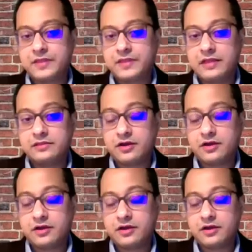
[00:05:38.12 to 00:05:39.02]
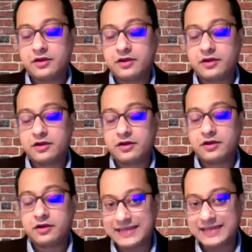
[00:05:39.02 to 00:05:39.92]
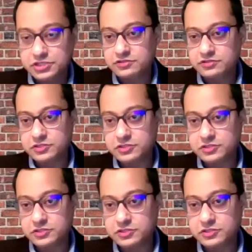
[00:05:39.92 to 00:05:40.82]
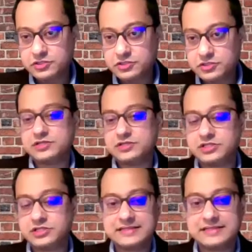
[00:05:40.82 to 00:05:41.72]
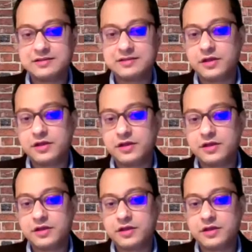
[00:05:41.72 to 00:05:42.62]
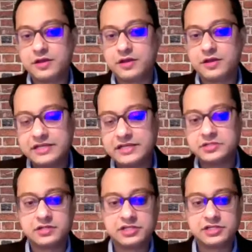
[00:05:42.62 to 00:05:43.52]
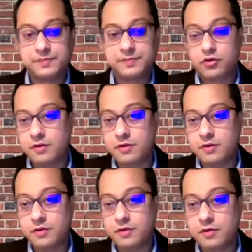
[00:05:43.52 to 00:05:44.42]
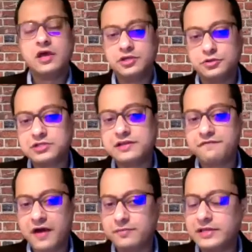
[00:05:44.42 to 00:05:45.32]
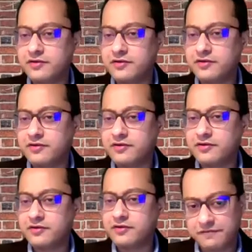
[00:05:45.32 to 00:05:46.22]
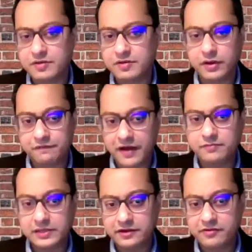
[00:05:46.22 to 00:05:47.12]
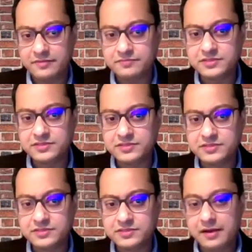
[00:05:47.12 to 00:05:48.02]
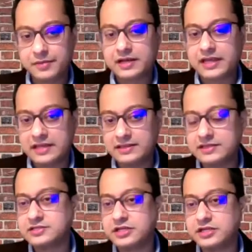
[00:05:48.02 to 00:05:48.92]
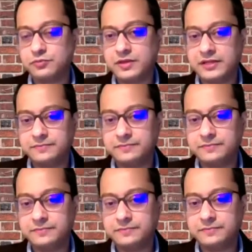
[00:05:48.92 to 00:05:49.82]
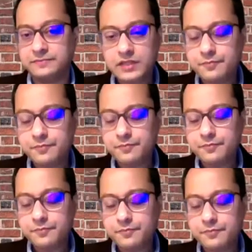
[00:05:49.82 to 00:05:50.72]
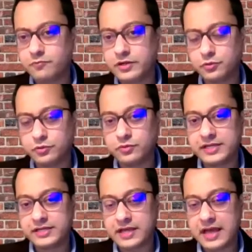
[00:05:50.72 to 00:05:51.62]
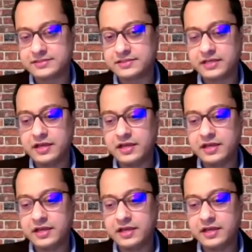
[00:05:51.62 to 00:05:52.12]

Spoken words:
There are also some medications which are available, such as systemic cholinergic agents, such as pilocarpine, which is usually 5 milligrams or 7.5 milligrams. But again, these need to be prescribed by someone who has the